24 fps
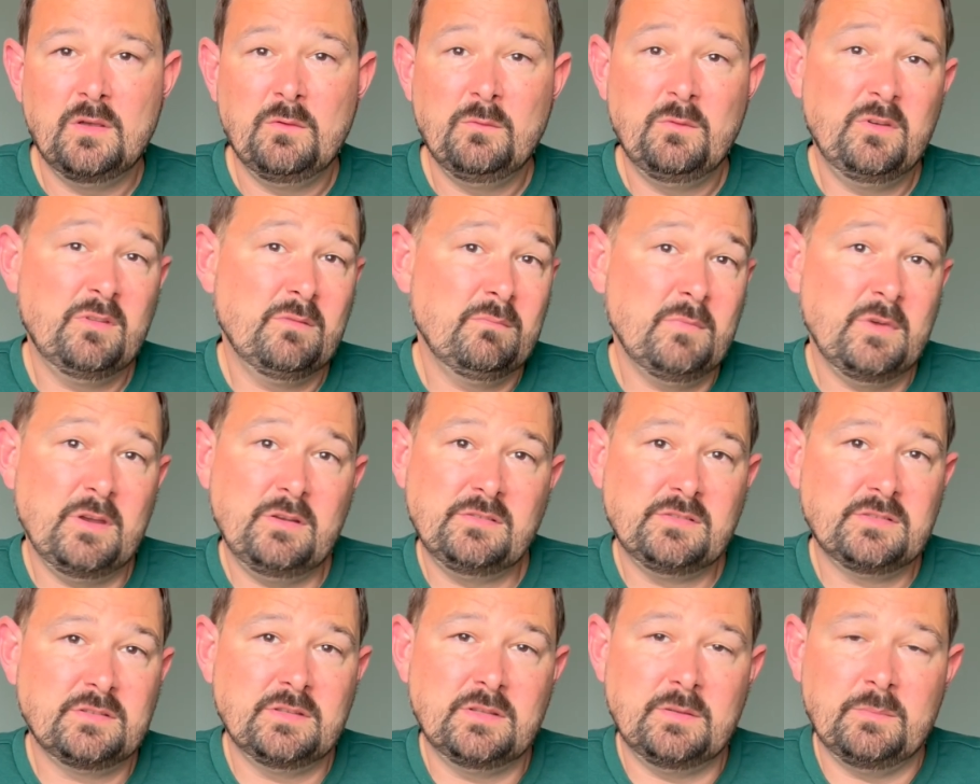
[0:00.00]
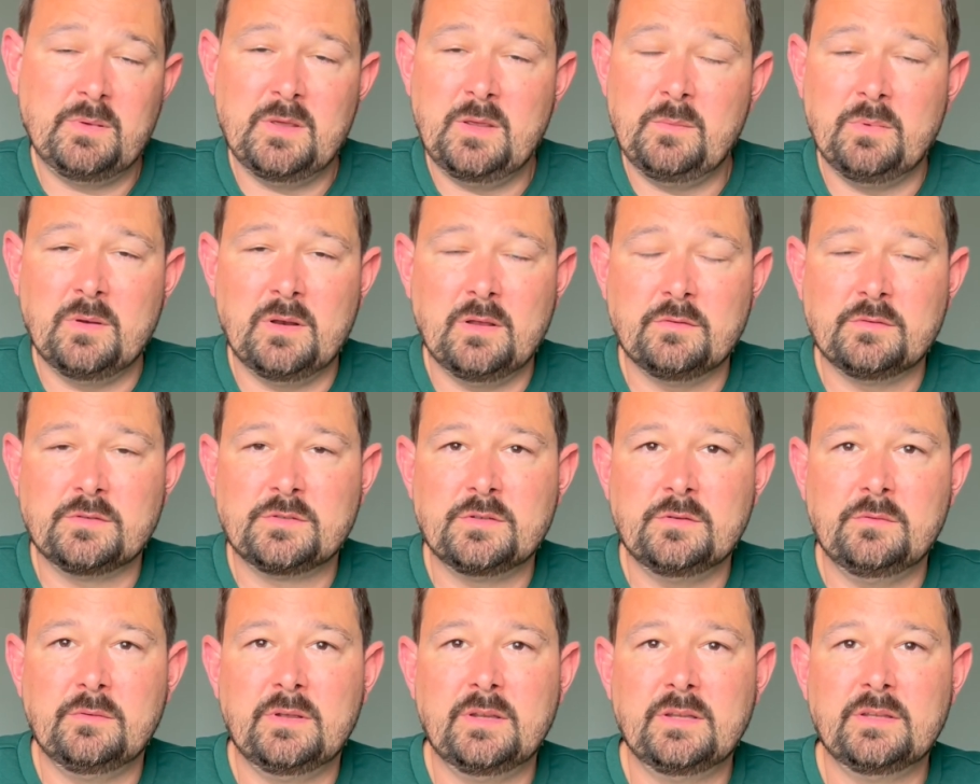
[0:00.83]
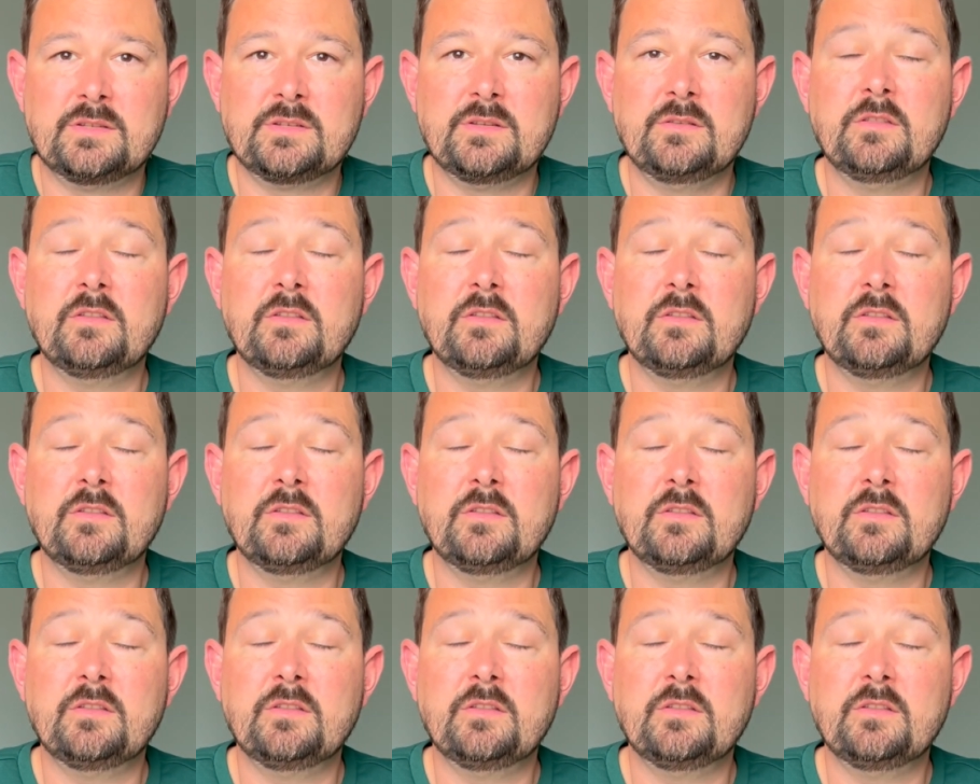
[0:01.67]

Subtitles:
most of the people I was talking to.